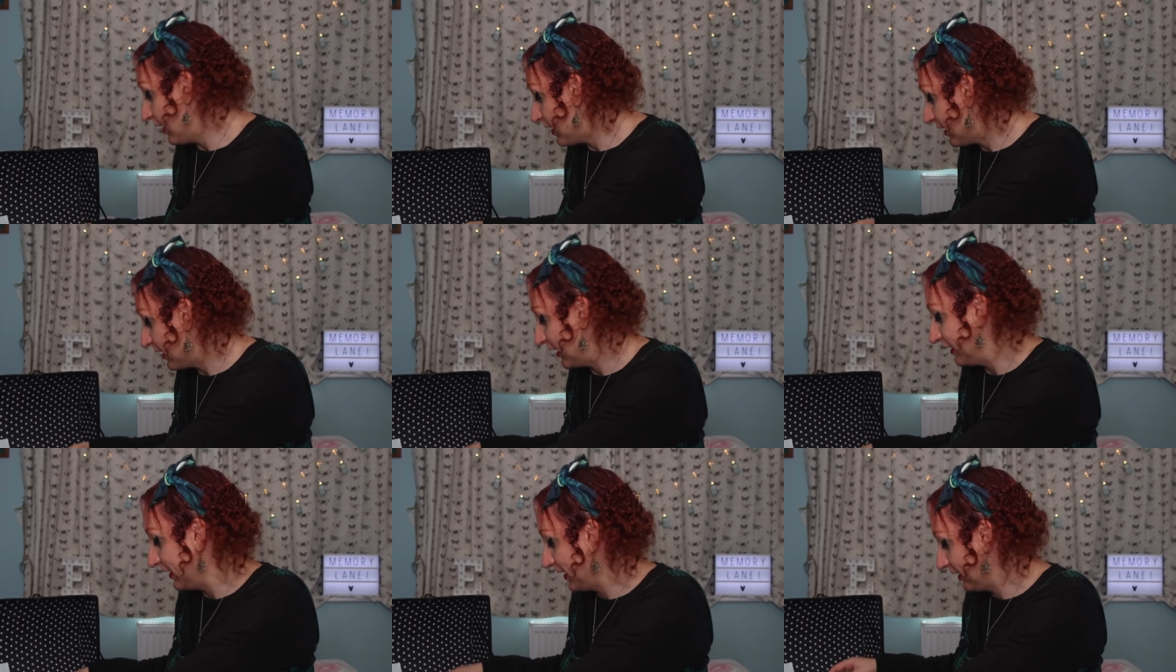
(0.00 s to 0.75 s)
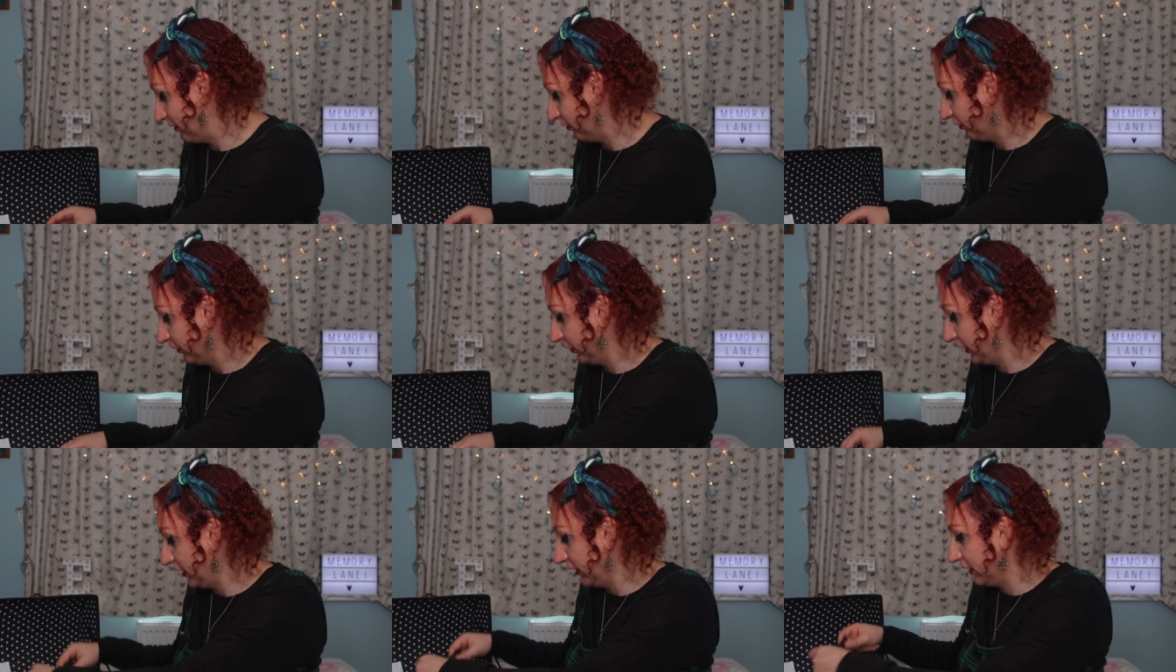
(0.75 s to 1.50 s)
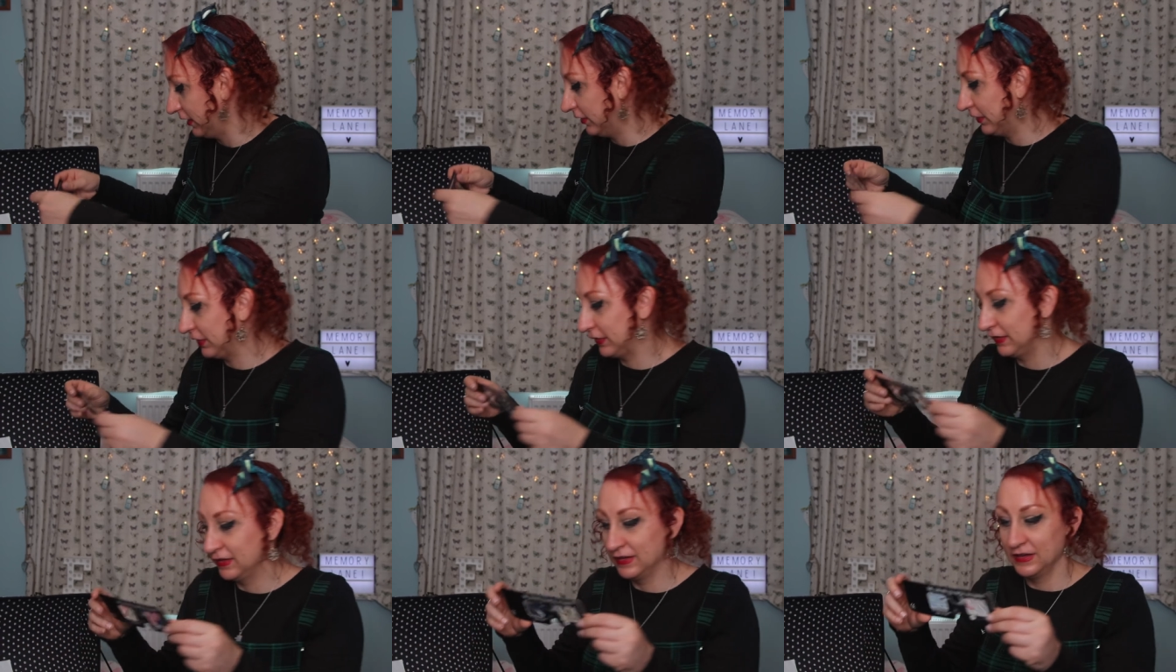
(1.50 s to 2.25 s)
Ah, now
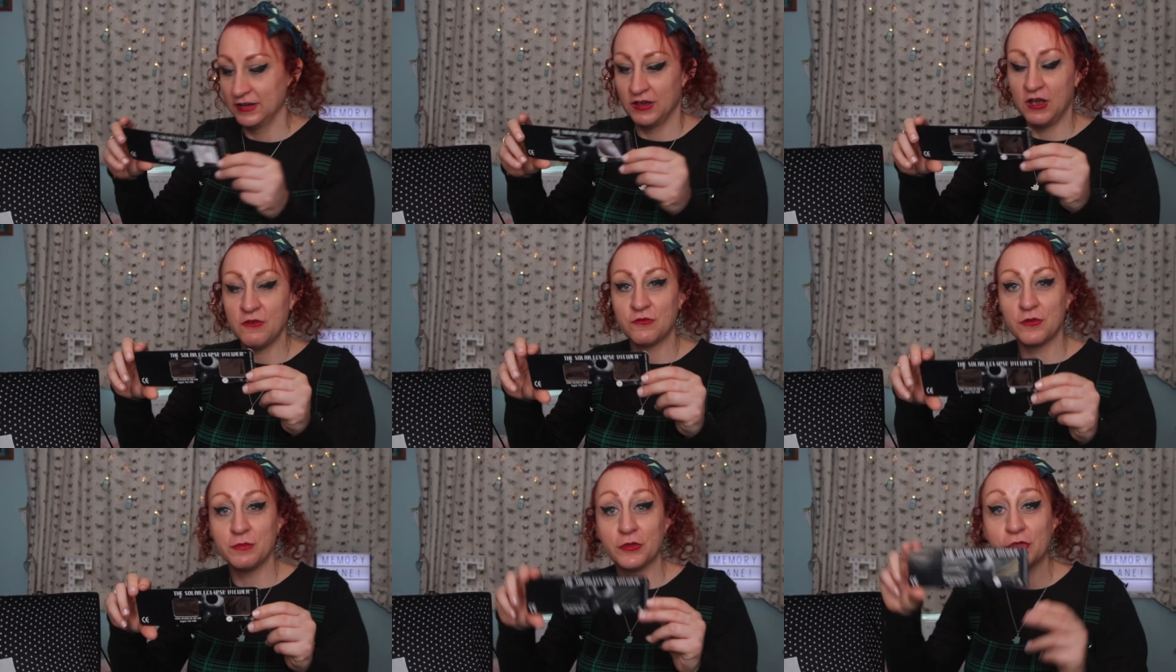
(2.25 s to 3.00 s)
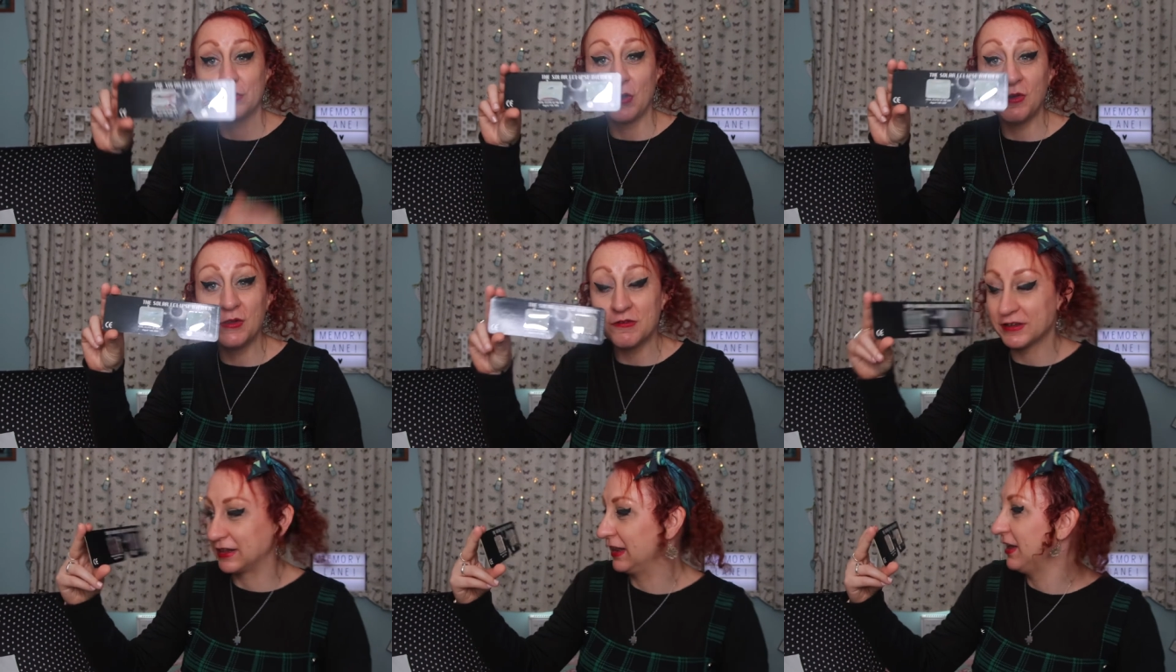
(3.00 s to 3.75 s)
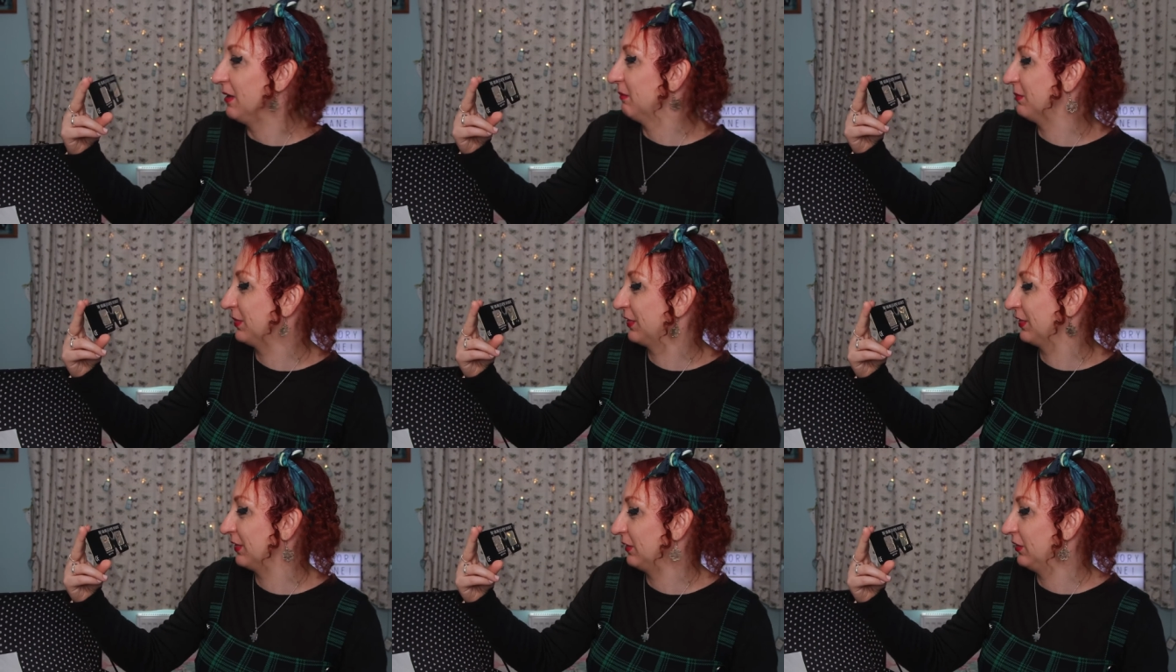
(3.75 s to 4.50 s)
these are from the solar
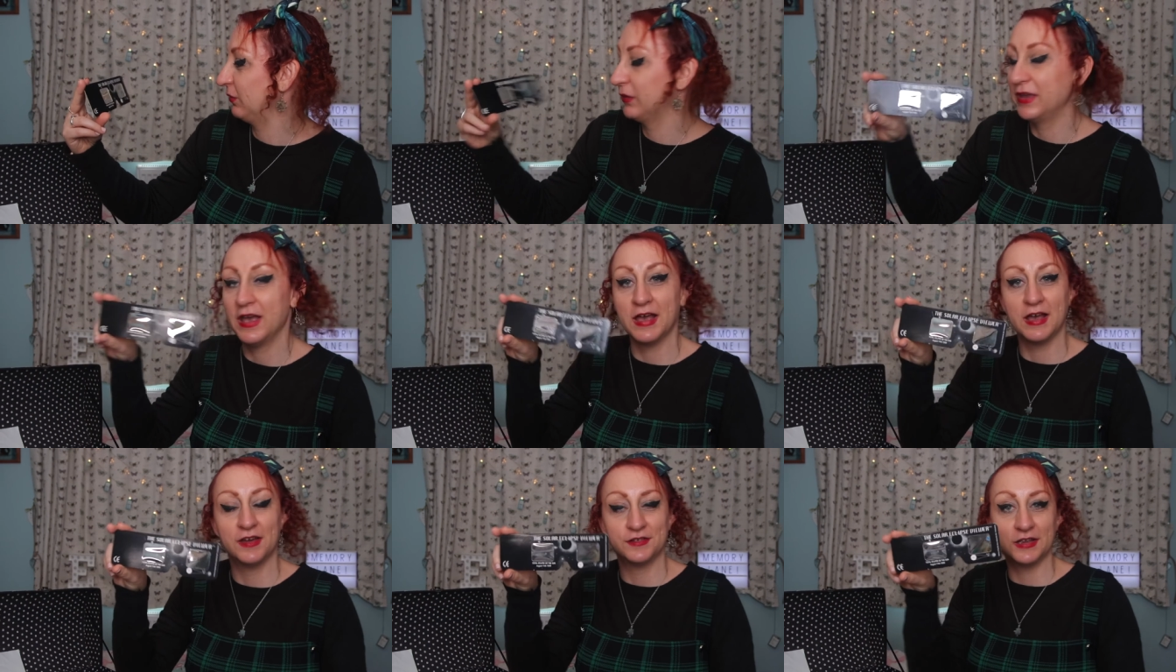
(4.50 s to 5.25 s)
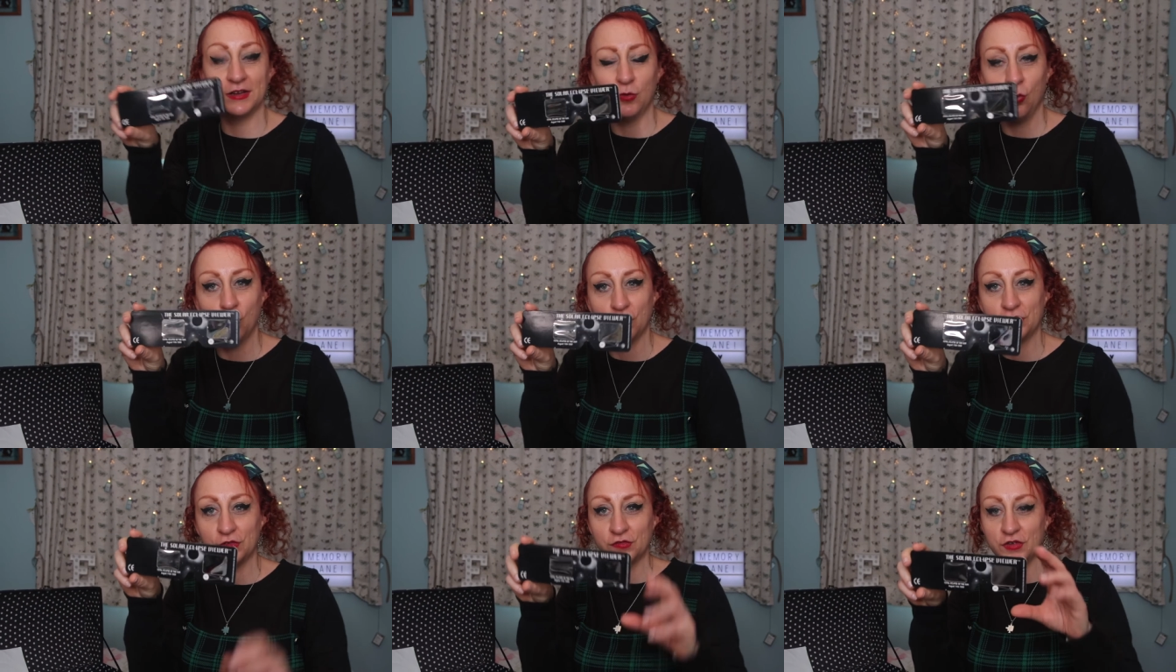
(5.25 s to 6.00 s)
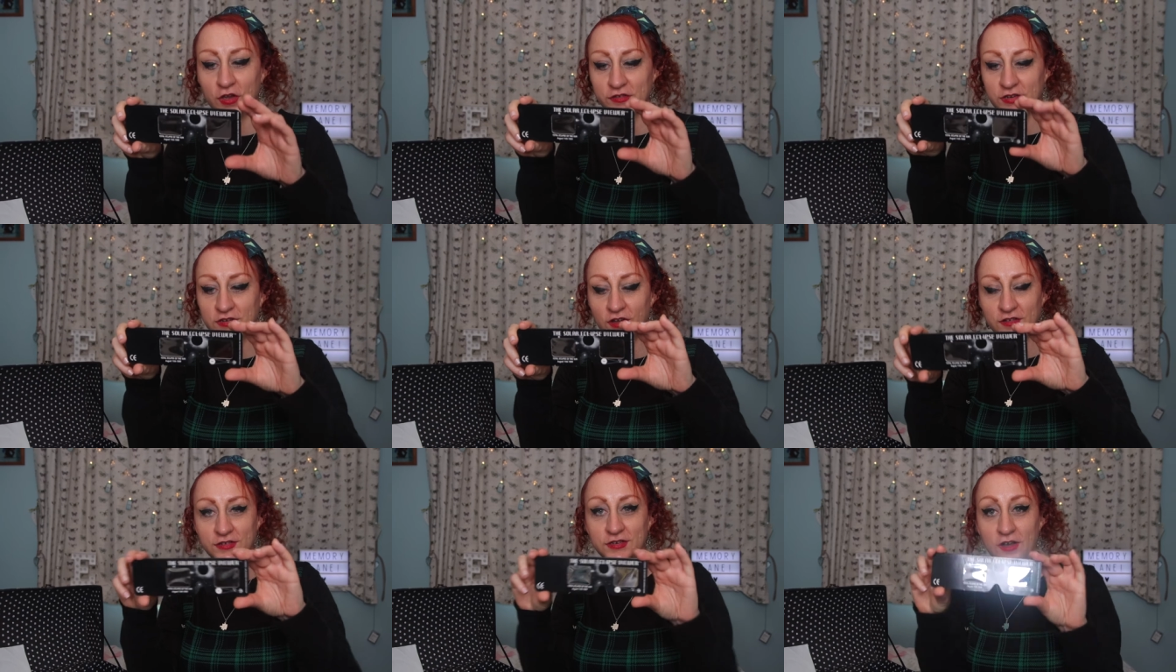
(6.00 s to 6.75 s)
eclipse that we had in August of
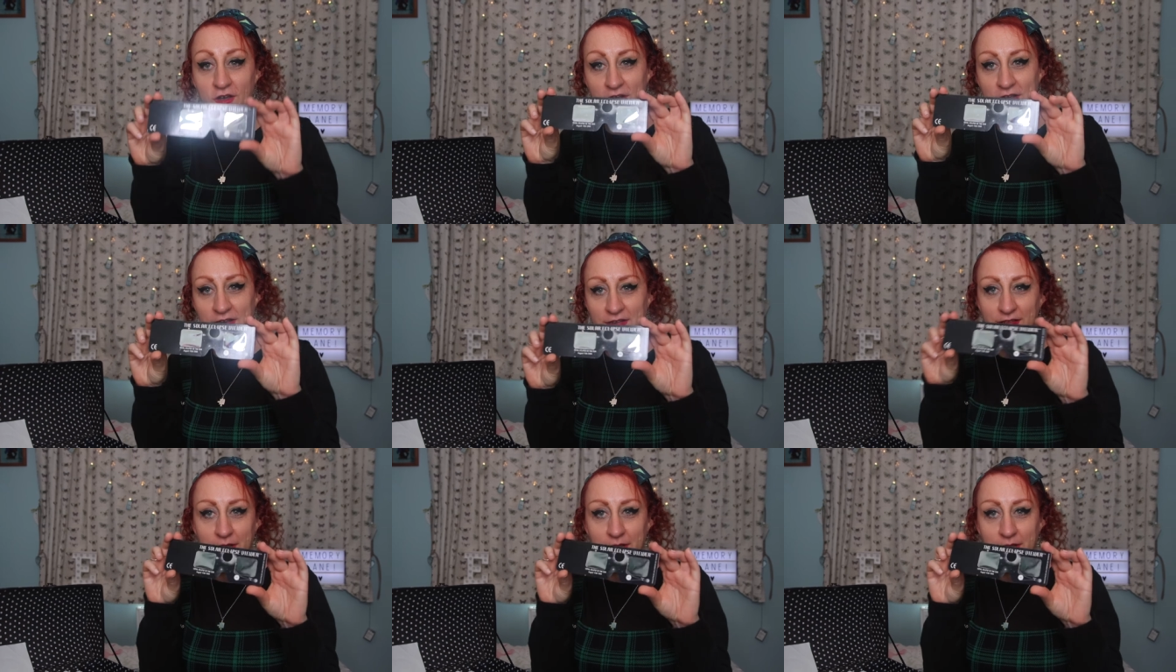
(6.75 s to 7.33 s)
1999.